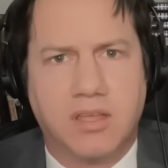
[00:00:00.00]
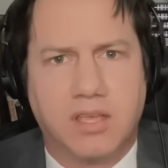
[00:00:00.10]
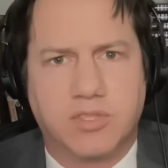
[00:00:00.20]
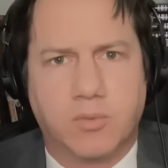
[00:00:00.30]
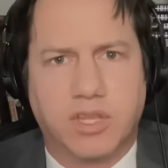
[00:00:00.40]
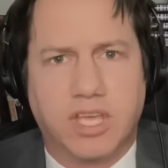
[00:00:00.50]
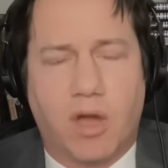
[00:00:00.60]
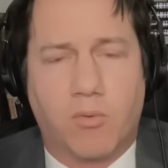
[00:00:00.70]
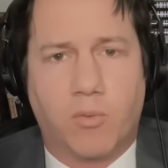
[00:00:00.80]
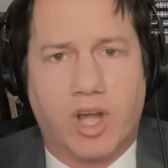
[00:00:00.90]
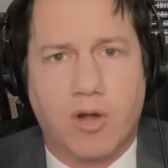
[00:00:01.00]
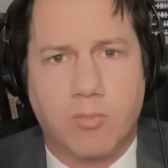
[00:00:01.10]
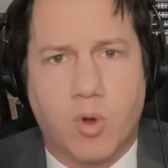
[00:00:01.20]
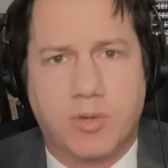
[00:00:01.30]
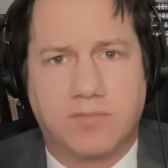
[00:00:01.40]
it was really a rare
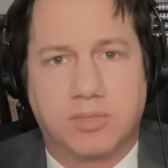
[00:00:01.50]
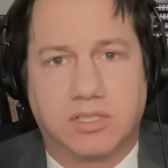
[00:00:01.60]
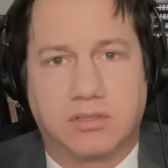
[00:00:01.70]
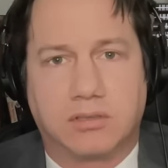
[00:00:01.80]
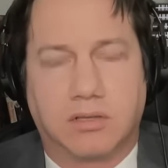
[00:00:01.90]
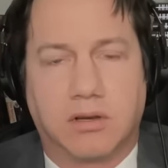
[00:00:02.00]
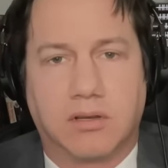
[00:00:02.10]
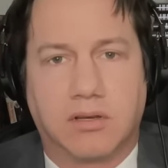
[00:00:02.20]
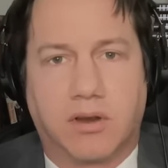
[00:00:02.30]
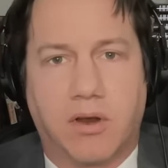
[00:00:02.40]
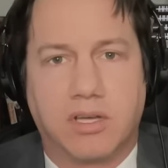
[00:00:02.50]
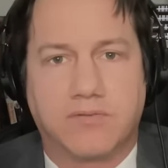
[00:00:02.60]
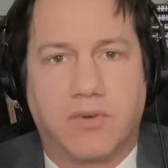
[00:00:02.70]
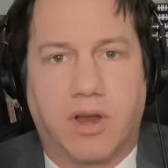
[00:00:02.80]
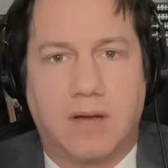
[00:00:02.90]
moment of political courage
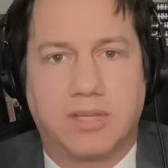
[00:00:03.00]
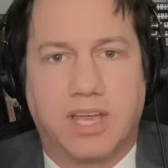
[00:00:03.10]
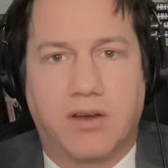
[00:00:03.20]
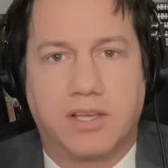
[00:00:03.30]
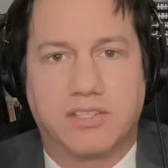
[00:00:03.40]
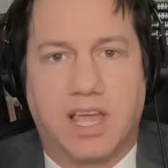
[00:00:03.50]
for Kamala Harris,